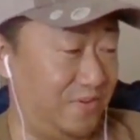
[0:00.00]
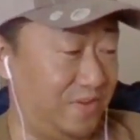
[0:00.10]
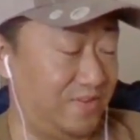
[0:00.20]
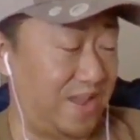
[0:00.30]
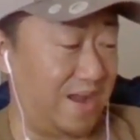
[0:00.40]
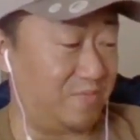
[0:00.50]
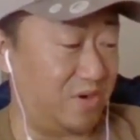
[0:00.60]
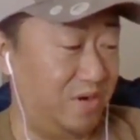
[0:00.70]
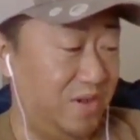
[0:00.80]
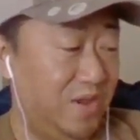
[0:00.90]
Phil's
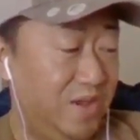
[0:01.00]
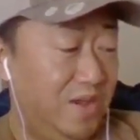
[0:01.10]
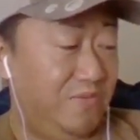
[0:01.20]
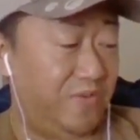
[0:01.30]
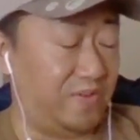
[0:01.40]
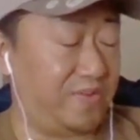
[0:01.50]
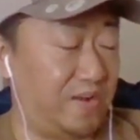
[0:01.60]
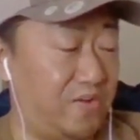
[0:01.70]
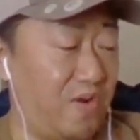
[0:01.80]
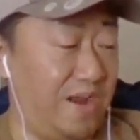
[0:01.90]
camera. Phil's
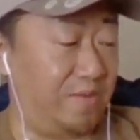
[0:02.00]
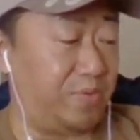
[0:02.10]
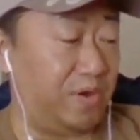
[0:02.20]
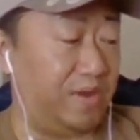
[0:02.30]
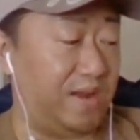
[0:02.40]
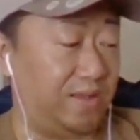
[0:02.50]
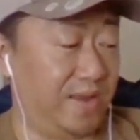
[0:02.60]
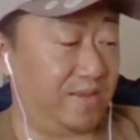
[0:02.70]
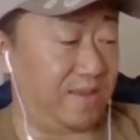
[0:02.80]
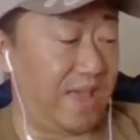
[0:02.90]
going to try to put a
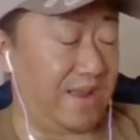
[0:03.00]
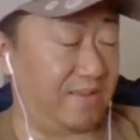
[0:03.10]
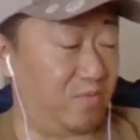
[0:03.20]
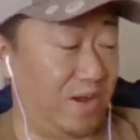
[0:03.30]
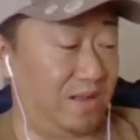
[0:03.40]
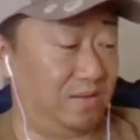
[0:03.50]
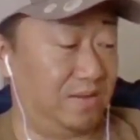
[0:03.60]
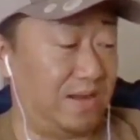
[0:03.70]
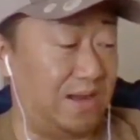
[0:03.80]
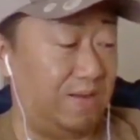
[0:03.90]
link to that as
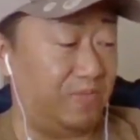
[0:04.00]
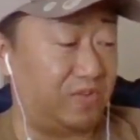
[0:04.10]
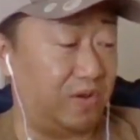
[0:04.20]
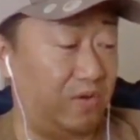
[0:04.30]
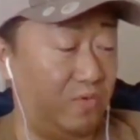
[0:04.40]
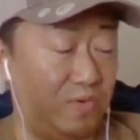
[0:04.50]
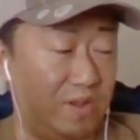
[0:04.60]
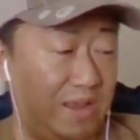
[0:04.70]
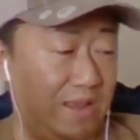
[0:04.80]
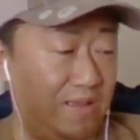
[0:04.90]
well. So
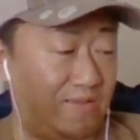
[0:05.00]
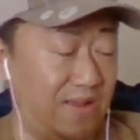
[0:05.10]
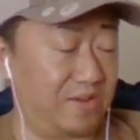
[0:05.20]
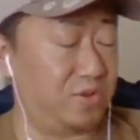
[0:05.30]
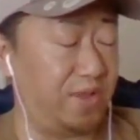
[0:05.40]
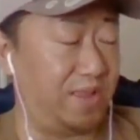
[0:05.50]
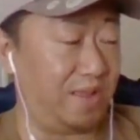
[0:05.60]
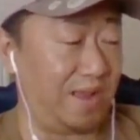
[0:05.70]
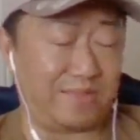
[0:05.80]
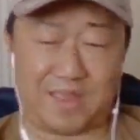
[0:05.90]
it
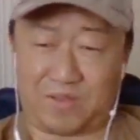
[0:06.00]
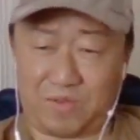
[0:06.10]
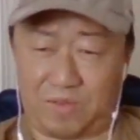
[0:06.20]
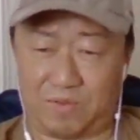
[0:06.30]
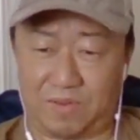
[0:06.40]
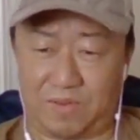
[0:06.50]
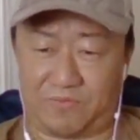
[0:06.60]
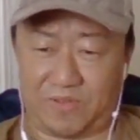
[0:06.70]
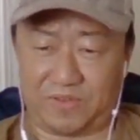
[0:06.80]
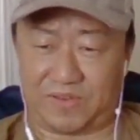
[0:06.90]
essentially, I think
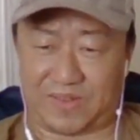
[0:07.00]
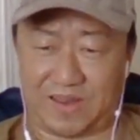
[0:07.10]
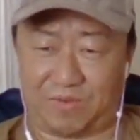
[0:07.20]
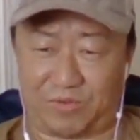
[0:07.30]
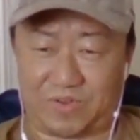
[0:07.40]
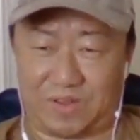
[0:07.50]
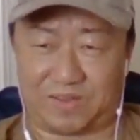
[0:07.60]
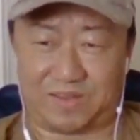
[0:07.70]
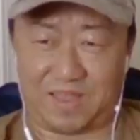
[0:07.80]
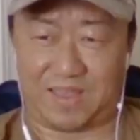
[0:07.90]
Phil, you said it was
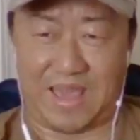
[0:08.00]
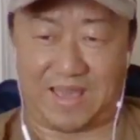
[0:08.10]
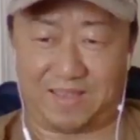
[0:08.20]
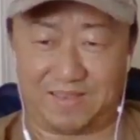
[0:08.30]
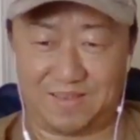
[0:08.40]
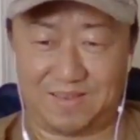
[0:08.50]
called the dead cat.